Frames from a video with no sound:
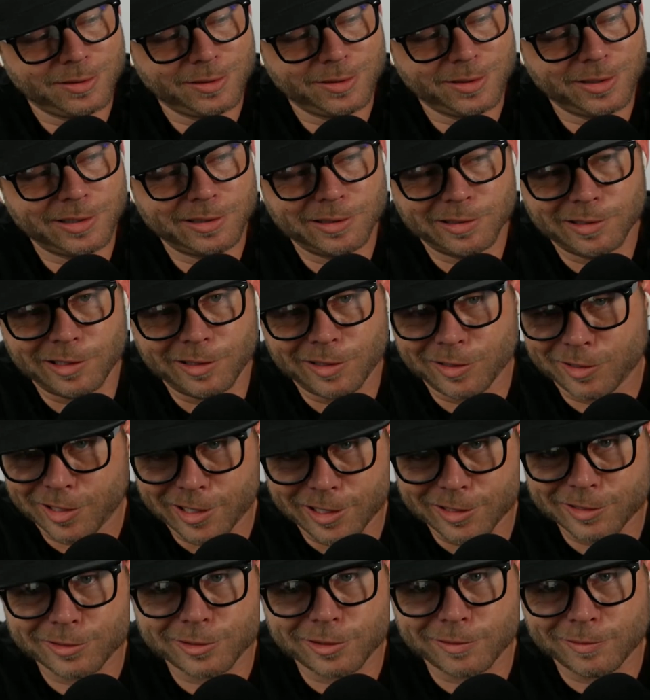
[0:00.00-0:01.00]
in the
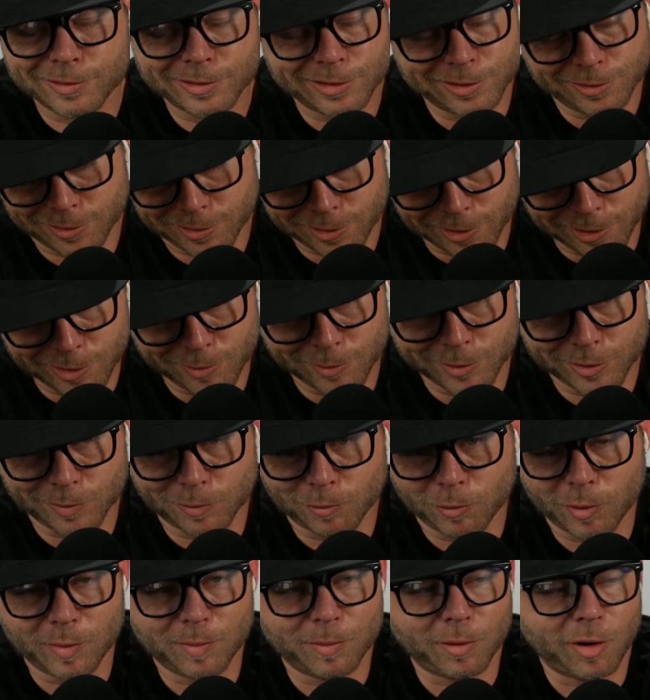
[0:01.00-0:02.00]
guest services or customer
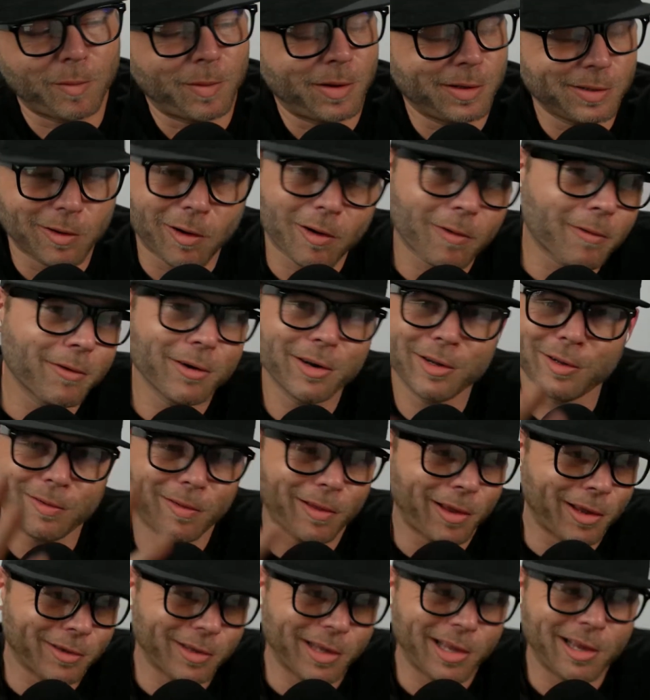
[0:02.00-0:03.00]
support department. Already,
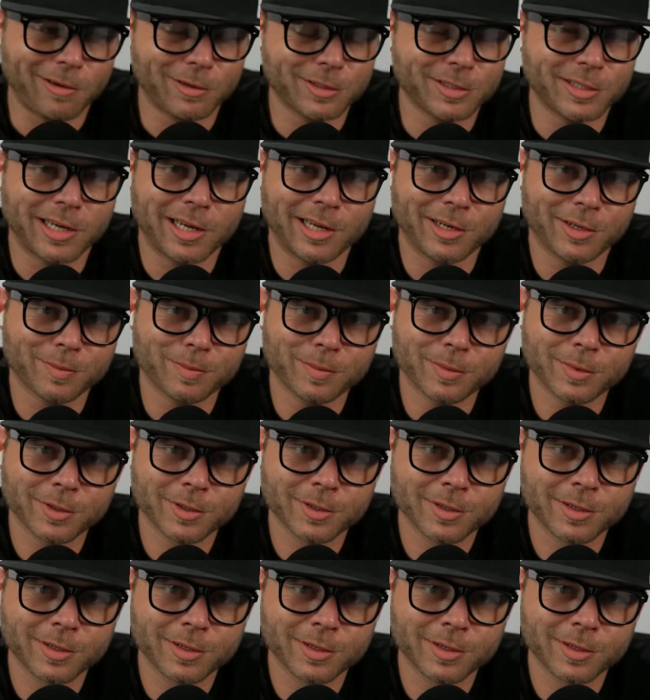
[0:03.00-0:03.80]
like, outshined them.